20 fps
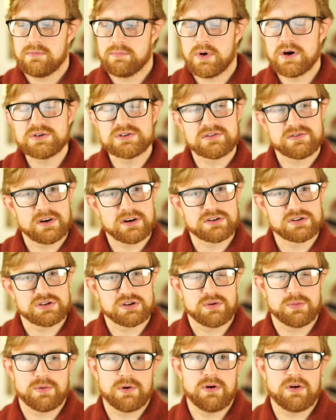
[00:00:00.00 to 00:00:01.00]
Most
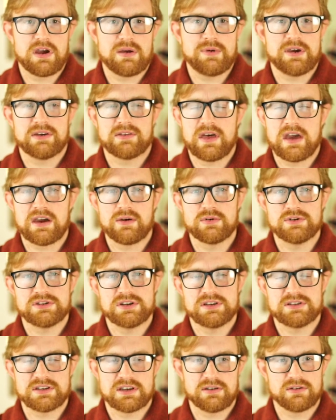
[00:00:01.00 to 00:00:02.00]
functional programming
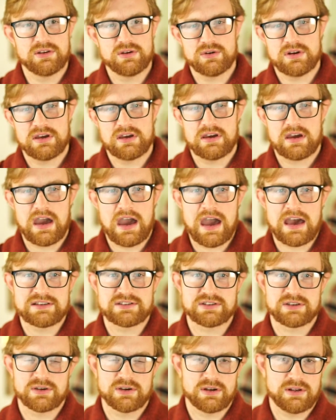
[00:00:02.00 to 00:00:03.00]
languages, including
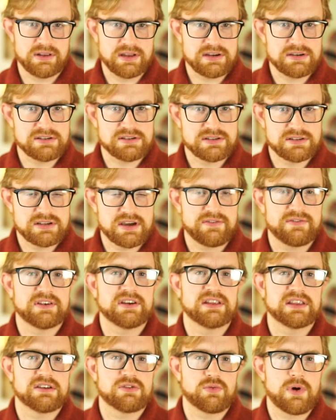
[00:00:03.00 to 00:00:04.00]
Haskell and
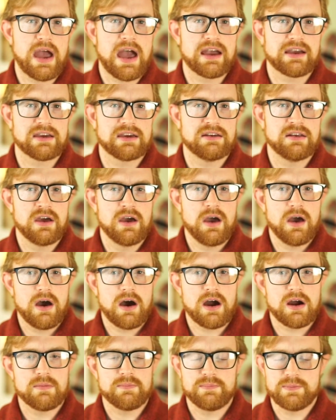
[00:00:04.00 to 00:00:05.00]
definitely Racket,
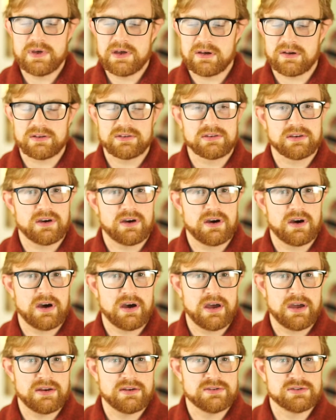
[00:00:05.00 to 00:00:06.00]
are built
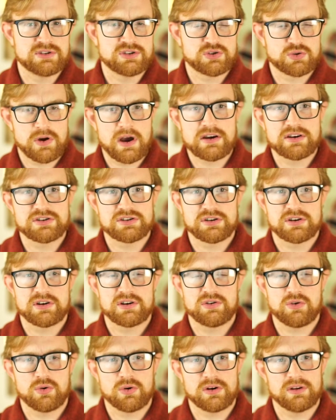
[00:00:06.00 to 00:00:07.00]
on
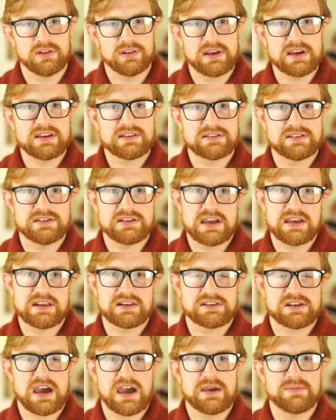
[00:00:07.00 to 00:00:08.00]
structured or linked
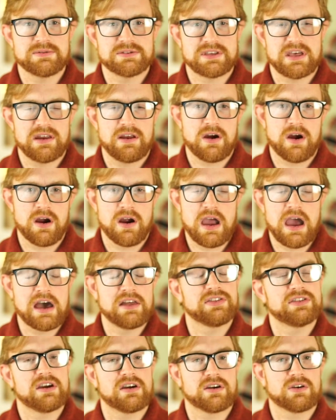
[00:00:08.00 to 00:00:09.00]
data types that are
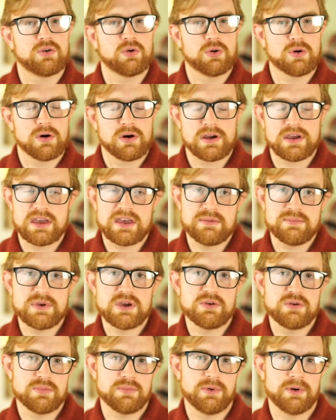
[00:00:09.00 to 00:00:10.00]
at their core
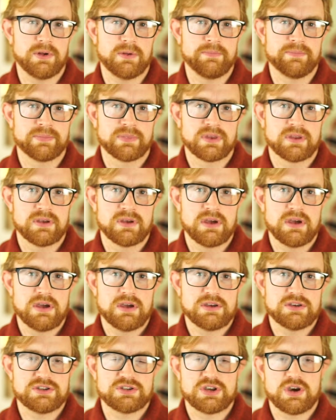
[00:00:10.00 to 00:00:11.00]
immutable.
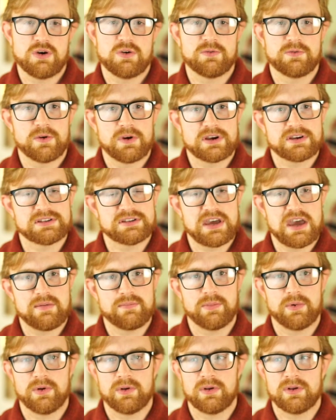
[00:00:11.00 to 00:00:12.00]
So for
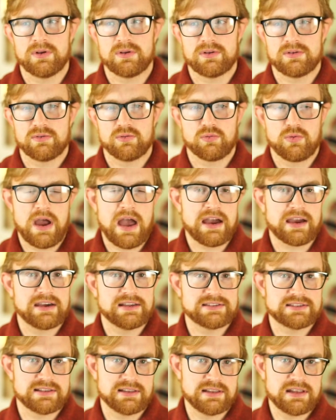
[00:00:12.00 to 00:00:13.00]
example,
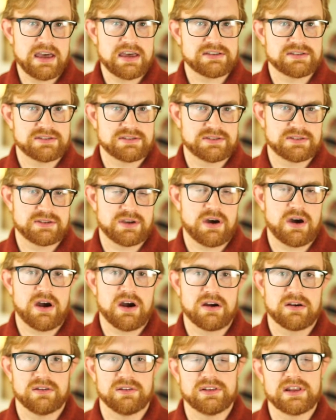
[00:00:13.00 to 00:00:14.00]
Racket's lists
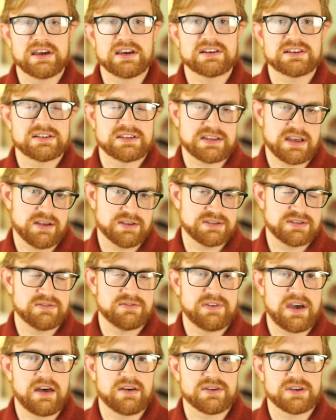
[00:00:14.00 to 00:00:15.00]
are linked cells
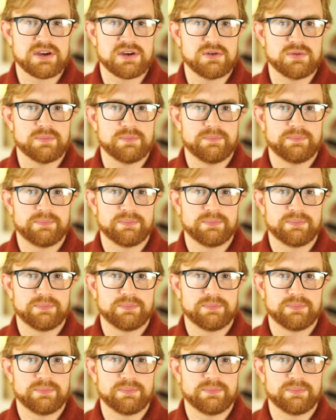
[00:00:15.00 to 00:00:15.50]
of value.